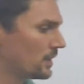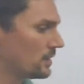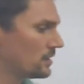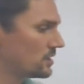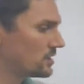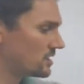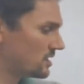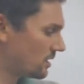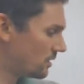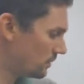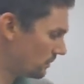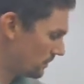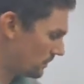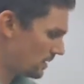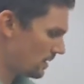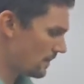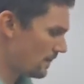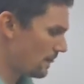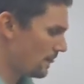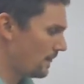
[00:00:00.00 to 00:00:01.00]
So
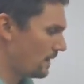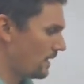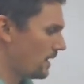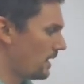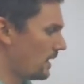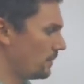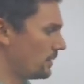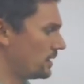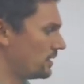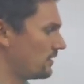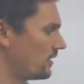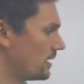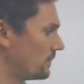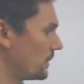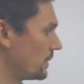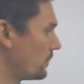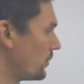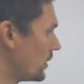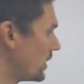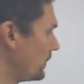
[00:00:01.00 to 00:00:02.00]
I'm going to take my
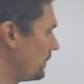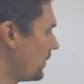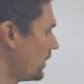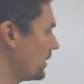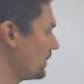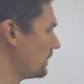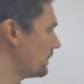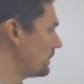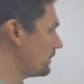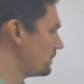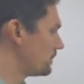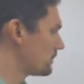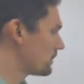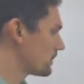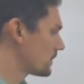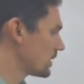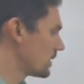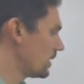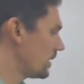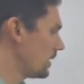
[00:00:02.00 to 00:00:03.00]
pointy part,
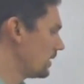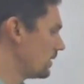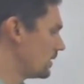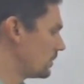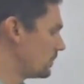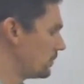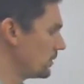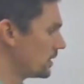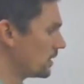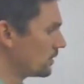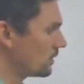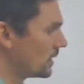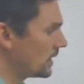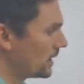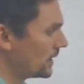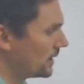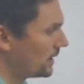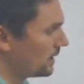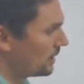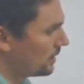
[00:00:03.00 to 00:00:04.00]
I'm going to put it
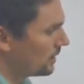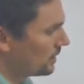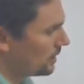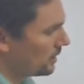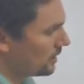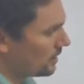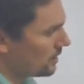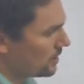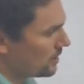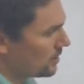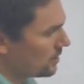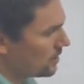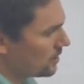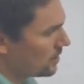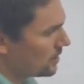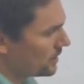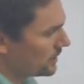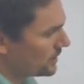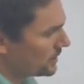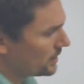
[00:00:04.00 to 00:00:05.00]
right
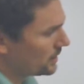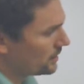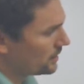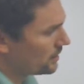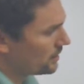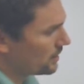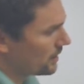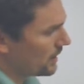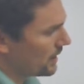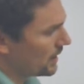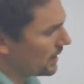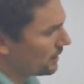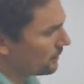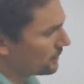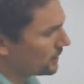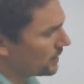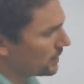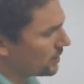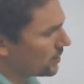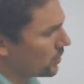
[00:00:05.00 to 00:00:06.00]
here, and I'm
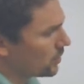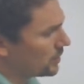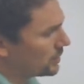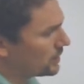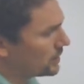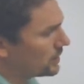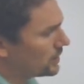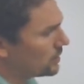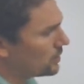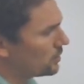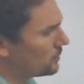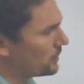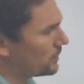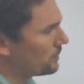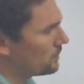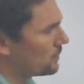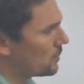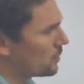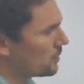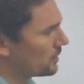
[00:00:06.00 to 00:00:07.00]
going to go a little bit
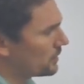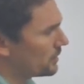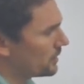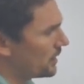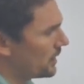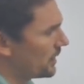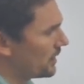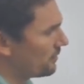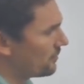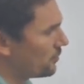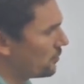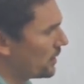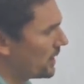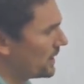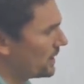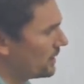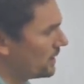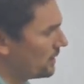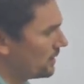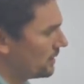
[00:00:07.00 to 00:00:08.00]
more than
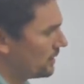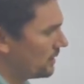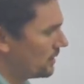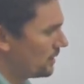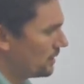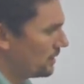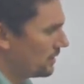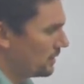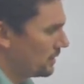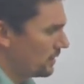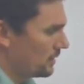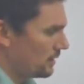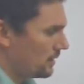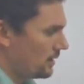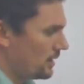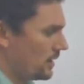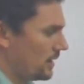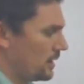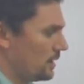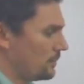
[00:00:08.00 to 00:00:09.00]
halfway,
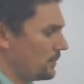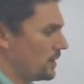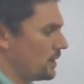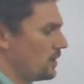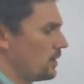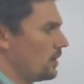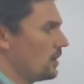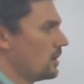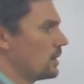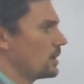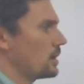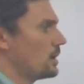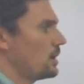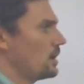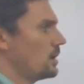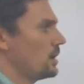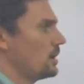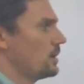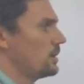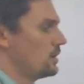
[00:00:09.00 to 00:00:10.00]
and I'm going to arc,
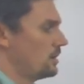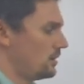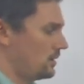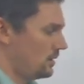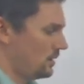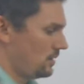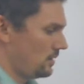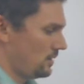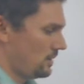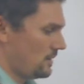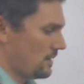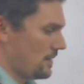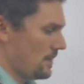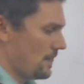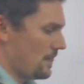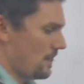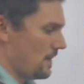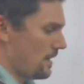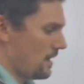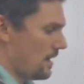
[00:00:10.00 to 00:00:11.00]

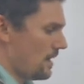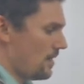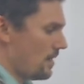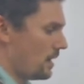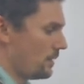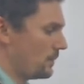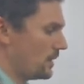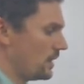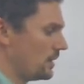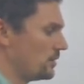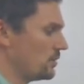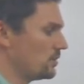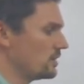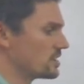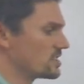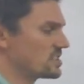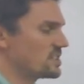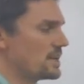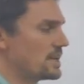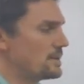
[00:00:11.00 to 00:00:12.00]
and then I'm going to do the
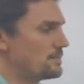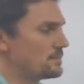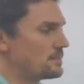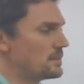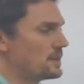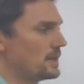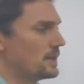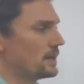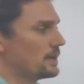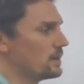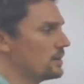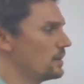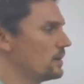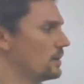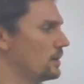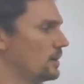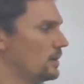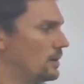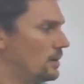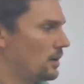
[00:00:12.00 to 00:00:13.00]
same thing
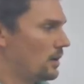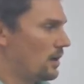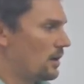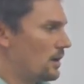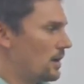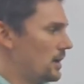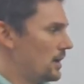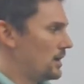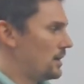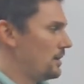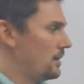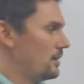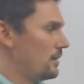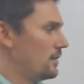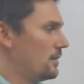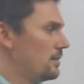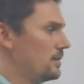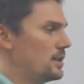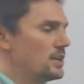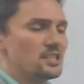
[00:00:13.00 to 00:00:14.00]
on
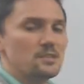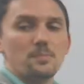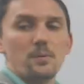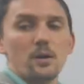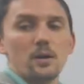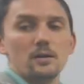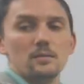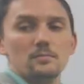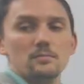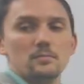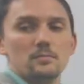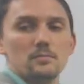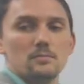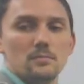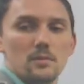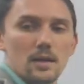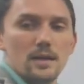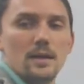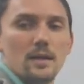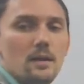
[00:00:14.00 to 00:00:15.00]
this part
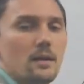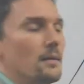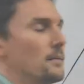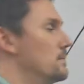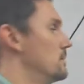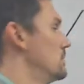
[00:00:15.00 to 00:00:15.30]
right here.